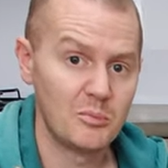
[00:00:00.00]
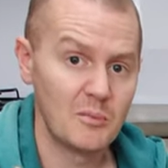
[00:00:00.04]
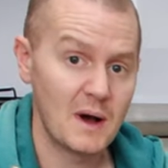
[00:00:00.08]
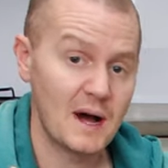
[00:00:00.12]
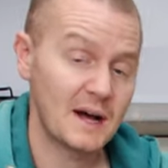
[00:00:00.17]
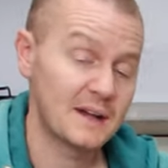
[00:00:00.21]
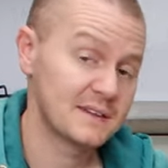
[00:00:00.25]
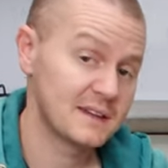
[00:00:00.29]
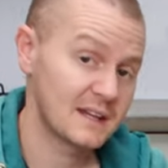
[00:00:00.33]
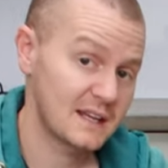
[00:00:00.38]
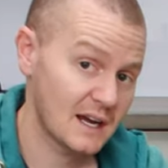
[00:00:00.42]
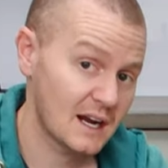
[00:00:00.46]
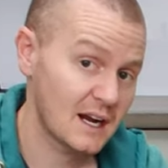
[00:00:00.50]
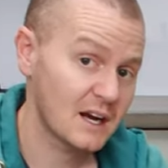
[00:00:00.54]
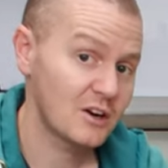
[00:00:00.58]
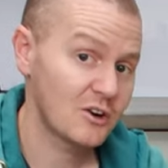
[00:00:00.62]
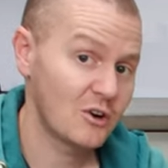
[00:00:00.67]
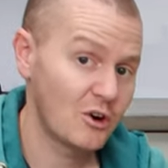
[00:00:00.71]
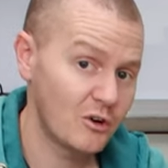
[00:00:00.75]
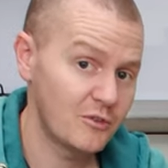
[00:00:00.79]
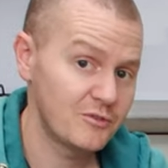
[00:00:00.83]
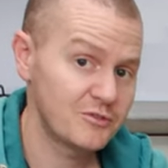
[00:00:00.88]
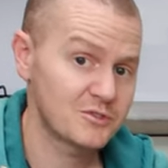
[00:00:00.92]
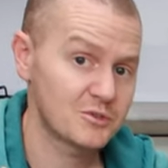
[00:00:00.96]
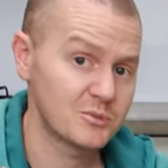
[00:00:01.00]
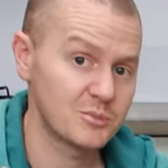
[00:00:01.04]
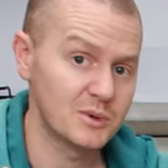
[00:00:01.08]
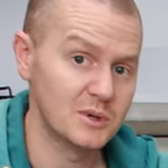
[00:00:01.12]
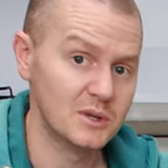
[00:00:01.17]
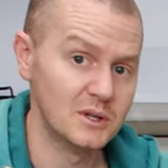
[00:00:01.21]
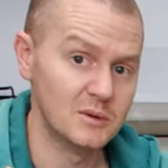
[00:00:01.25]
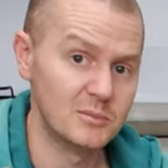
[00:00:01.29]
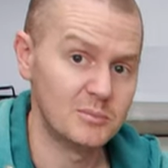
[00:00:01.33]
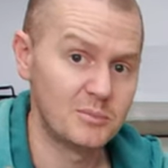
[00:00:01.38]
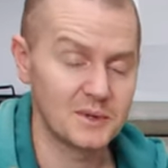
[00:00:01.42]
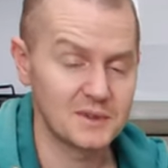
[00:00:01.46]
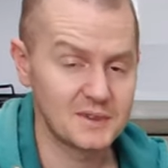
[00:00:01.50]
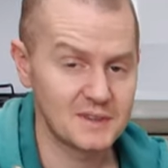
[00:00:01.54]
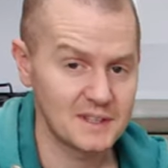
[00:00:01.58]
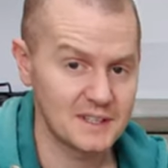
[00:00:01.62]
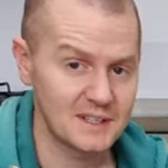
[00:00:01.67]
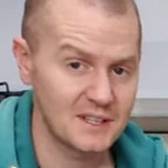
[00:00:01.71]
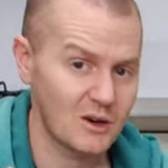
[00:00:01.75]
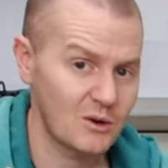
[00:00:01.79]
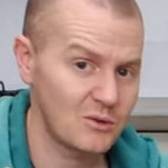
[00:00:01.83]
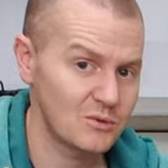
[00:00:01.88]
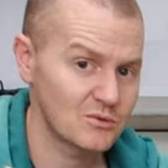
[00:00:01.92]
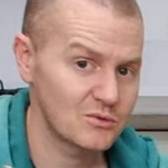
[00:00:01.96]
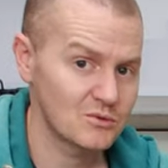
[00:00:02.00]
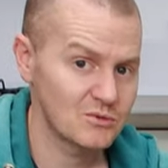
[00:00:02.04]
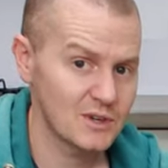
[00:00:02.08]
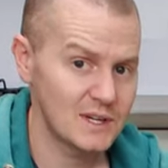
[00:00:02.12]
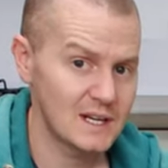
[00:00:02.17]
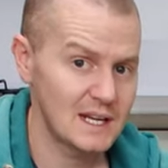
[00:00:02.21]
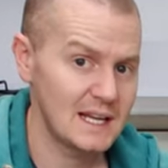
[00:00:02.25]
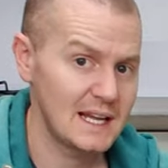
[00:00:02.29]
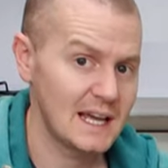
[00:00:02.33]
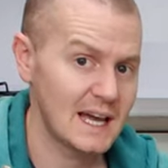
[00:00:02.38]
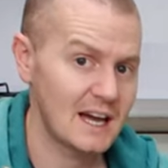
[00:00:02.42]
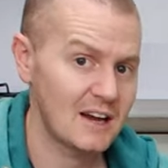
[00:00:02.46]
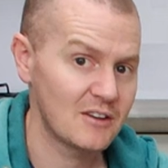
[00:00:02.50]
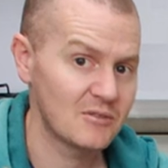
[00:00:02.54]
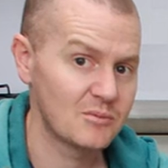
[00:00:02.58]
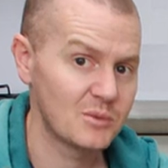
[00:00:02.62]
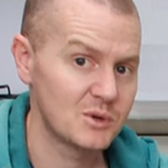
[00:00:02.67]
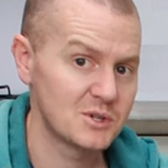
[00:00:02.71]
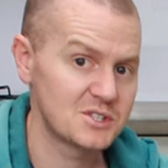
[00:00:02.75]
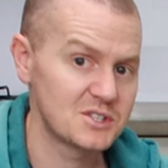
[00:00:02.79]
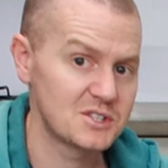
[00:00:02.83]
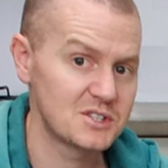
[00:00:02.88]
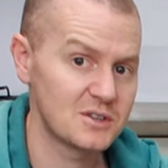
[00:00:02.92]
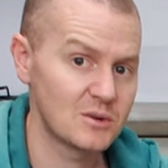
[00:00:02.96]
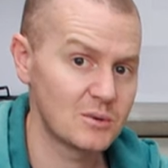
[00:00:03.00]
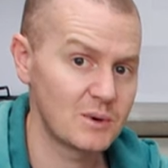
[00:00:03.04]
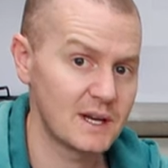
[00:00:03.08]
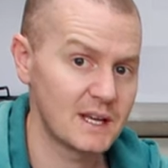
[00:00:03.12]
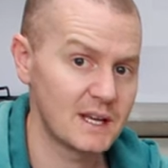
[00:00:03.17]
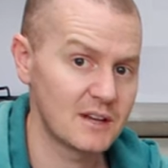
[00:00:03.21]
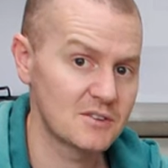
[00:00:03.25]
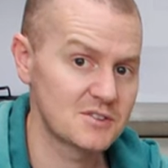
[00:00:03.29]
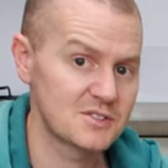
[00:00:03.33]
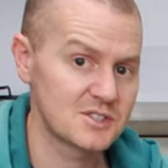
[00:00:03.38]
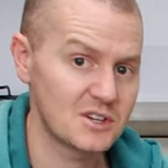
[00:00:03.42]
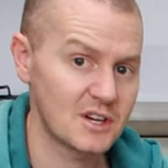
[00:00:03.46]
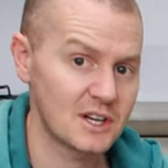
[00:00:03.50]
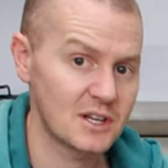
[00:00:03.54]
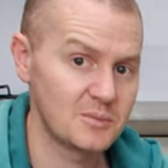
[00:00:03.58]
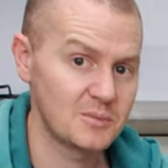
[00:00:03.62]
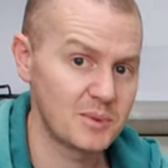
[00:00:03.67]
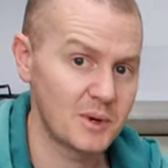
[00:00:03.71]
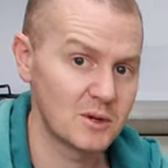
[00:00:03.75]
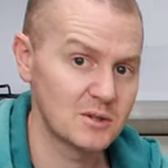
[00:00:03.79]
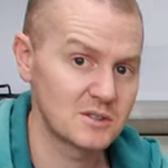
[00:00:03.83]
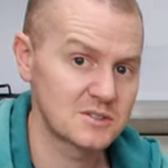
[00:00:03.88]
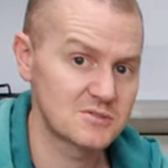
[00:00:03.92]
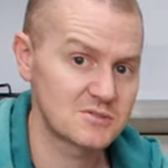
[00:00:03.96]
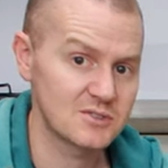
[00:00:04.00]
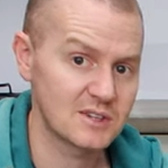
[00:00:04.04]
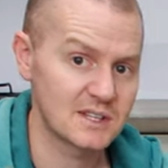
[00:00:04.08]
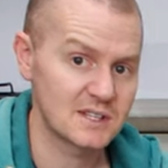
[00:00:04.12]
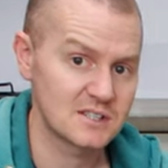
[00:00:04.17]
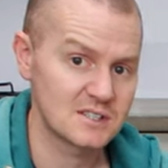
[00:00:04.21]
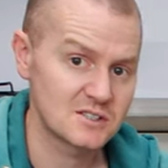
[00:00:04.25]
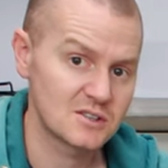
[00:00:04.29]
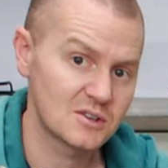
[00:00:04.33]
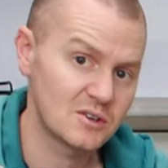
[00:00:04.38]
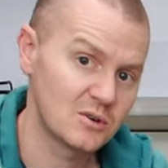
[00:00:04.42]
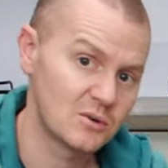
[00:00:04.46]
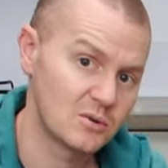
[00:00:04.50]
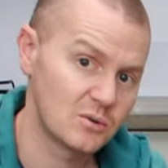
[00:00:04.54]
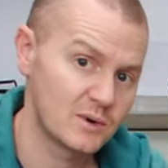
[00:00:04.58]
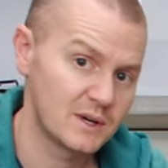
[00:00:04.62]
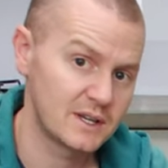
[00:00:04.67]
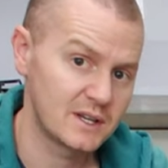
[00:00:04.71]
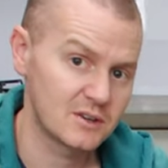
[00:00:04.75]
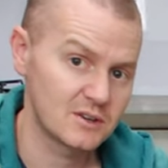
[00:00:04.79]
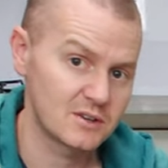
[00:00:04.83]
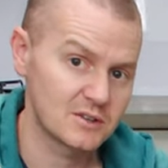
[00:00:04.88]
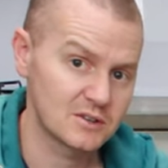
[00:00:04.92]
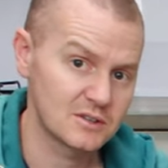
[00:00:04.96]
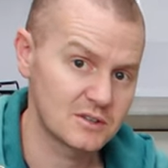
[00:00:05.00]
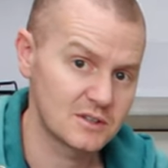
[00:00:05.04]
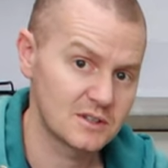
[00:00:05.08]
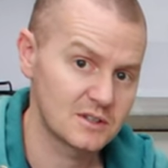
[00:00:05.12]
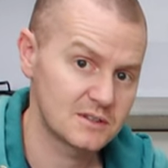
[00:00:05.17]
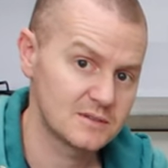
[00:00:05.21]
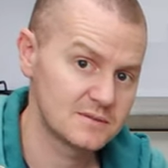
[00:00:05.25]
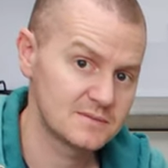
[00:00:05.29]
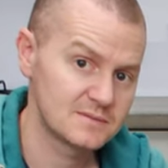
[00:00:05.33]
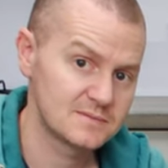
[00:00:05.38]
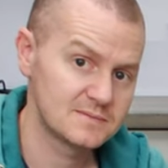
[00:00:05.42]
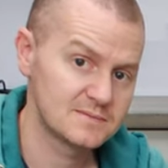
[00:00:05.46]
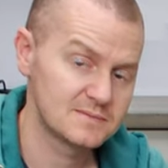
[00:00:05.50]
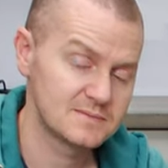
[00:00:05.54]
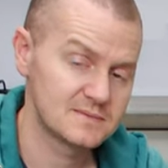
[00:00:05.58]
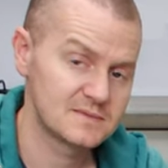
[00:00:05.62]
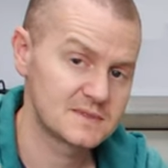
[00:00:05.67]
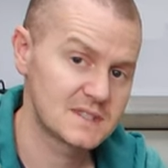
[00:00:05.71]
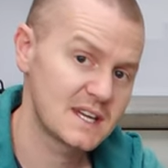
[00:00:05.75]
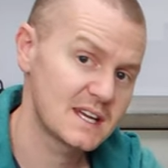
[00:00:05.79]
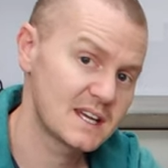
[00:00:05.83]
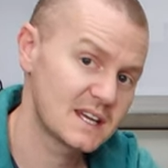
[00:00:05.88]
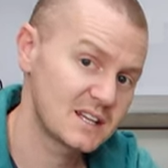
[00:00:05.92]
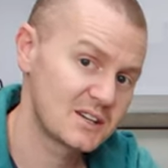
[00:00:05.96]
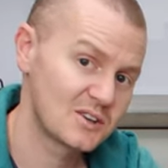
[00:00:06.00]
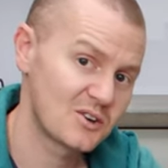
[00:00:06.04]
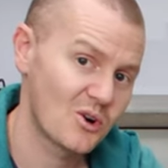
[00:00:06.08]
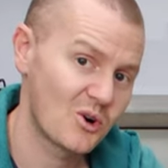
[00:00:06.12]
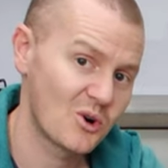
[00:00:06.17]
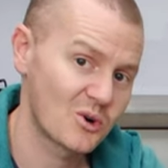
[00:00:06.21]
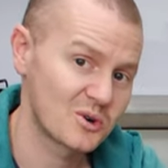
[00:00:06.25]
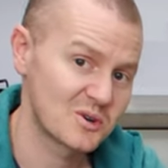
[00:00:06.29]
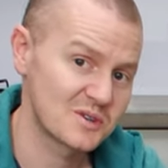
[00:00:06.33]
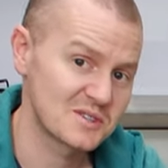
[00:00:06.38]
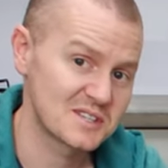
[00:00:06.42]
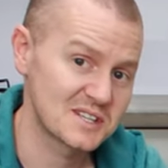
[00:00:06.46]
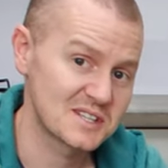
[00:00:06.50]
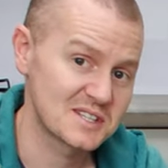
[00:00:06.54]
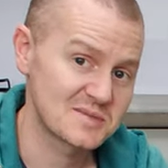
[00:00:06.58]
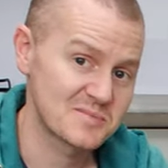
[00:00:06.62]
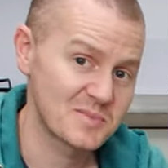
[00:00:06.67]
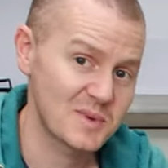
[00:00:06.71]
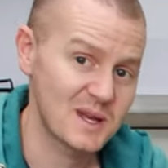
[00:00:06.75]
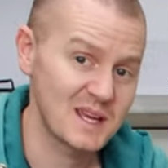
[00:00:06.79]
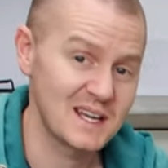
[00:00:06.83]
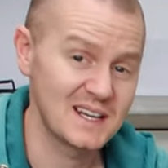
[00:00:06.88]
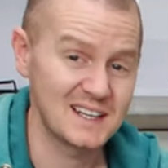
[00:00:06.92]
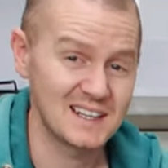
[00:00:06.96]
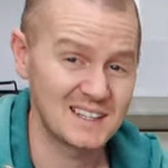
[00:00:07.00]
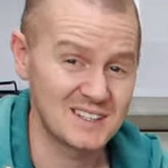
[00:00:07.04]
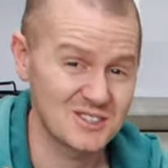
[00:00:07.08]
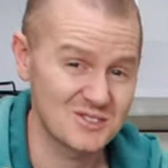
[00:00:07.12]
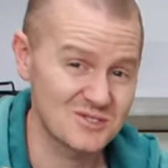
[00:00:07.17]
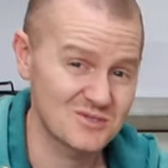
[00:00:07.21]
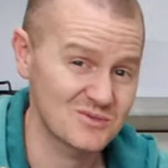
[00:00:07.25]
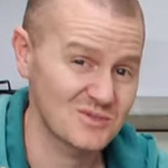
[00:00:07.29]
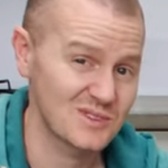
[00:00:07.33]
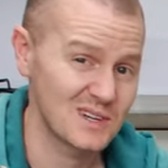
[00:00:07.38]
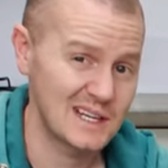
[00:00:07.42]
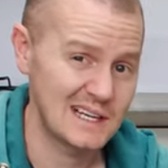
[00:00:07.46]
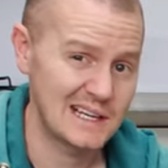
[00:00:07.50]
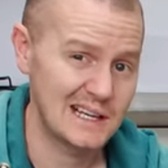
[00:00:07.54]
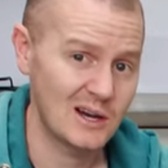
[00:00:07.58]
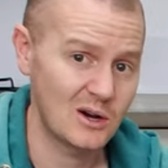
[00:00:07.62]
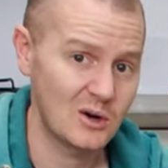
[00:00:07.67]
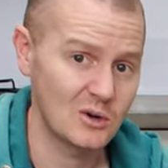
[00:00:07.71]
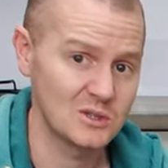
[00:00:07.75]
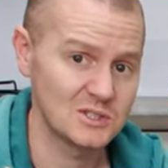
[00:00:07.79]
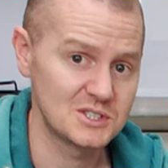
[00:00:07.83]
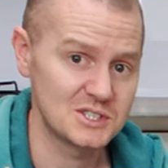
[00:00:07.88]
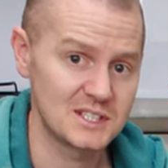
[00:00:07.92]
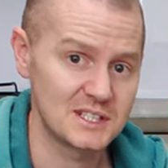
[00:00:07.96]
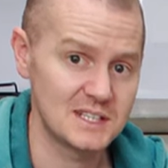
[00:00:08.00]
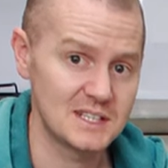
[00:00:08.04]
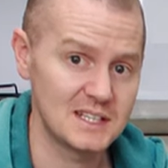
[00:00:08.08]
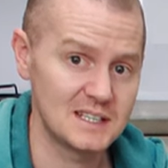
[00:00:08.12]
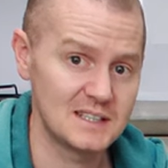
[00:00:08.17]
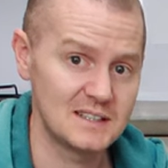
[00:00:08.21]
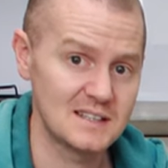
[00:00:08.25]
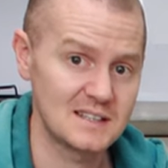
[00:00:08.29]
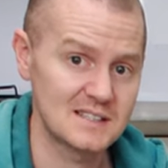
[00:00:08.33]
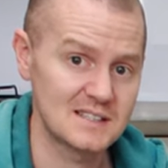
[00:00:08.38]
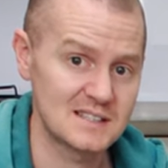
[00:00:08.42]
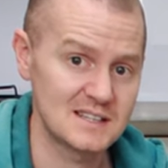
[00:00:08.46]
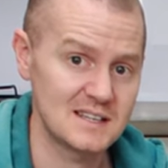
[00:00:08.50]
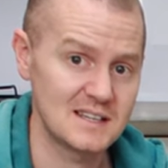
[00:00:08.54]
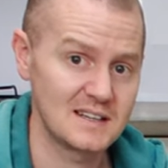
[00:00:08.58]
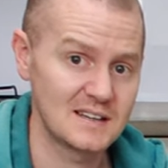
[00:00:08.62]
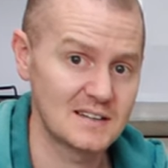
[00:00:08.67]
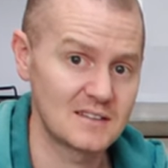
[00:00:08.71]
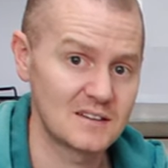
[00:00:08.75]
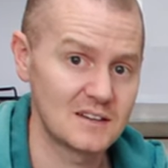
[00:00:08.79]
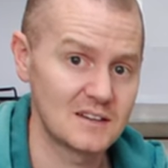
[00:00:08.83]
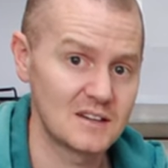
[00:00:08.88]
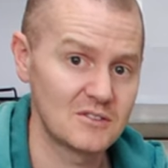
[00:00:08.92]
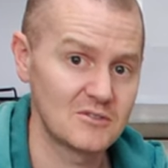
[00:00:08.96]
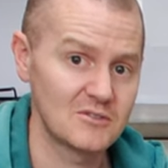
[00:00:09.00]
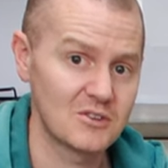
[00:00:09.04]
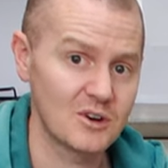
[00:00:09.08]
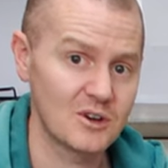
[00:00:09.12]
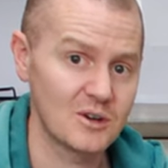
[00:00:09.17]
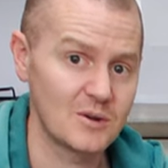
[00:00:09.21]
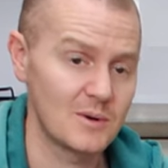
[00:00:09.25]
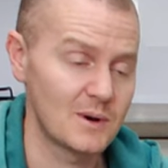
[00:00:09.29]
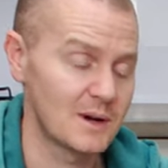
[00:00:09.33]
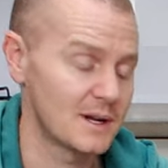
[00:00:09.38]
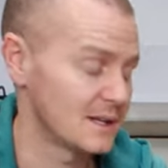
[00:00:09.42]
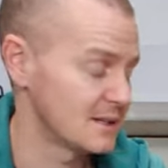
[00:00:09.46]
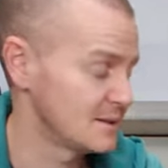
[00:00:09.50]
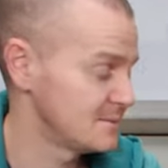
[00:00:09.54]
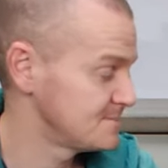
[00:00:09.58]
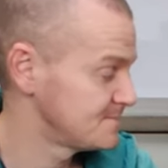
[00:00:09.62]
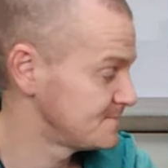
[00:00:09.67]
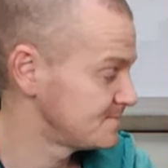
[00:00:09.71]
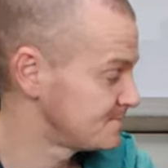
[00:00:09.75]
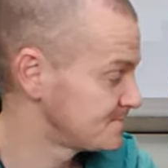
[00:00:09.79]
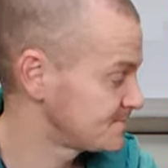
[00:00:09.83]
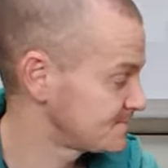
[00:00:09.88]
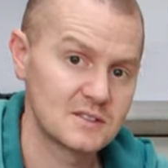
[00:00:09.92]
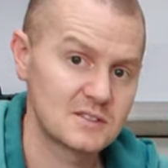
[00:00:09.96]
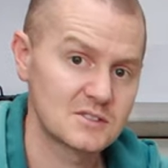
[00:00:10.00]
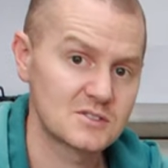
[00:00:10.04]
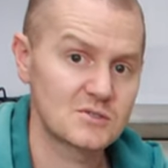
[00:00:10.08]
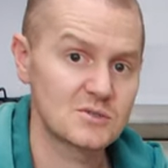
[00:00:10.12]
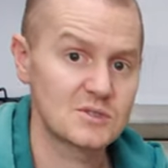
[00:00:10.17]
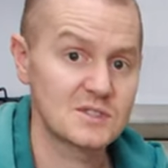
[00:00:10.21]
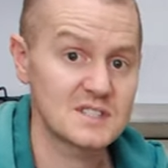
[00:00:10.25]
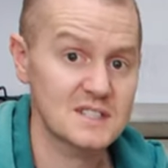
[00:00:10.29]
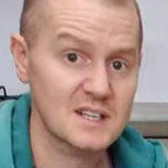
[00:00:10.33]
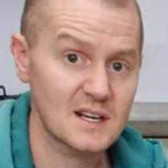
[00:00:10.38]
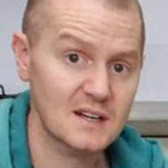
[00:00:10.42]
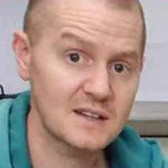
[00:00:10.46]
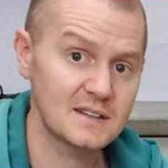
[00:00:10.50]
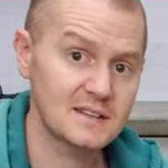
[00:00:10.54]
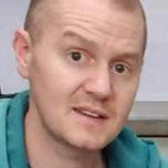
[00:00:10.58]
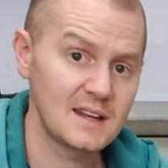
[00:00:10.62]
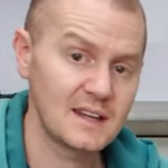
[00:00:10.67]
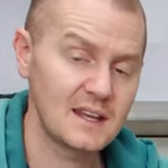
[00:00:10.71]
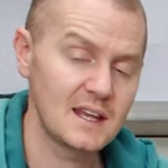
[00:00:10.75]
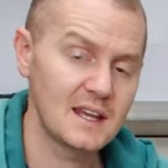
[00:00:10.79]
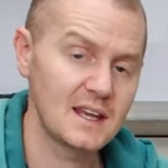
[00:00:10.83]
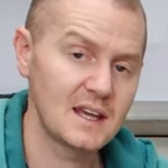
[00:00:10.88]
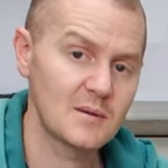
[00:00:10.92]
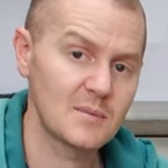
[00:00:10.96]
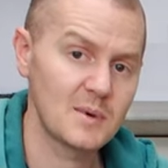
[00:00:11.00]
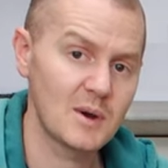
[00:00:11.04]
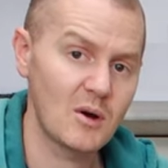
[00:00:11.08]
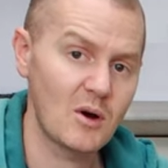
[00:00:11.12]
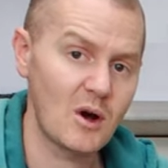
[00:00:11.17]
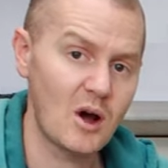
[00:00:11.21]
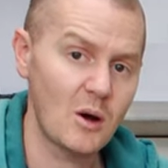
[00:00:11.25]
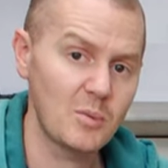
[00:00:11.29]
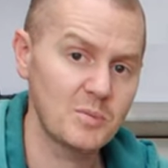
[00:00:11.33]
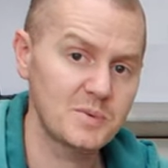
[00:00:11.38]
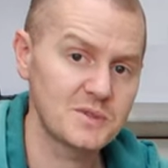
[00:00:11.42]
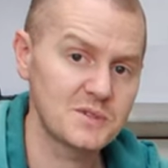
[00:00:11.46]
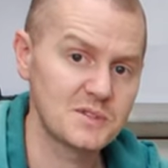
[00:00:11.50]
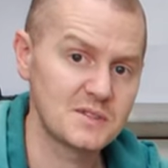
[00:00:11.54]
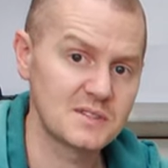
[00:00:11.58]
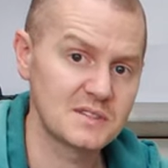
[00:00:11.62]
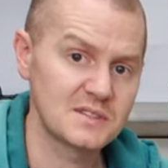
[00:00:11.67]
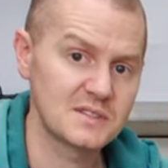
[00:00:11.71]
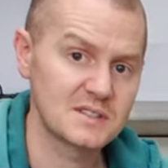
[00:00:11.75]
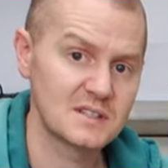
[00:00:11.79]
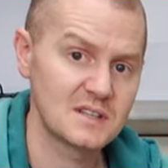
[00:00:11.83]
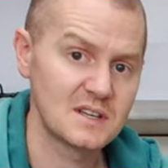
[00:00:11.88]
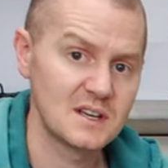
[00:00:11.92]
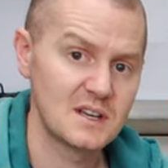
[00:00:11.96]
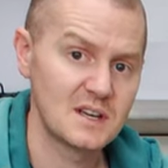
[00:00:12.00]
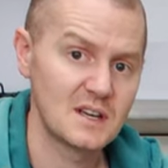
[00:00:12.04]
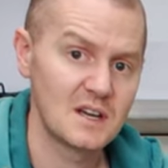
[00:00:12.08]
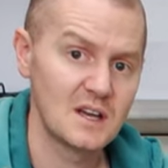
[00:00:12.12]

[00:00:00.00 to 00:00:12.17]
And they are comfortable, but they don't really have much in the way of side bolstering, so when you're taking corners at speed, it doesn't really hold you in the seat very well. So I started thinking about options.